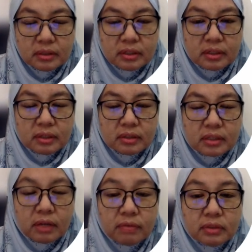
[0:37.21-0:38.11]
there are
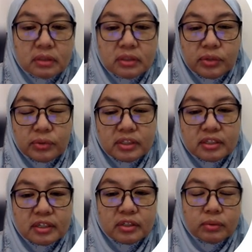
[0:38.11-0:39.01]
several theories
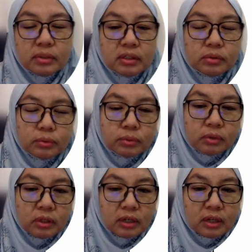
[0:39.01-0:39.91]
that you need to
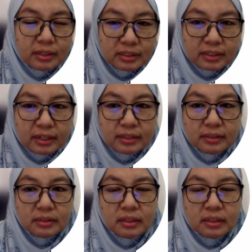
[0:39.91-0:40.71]
understand.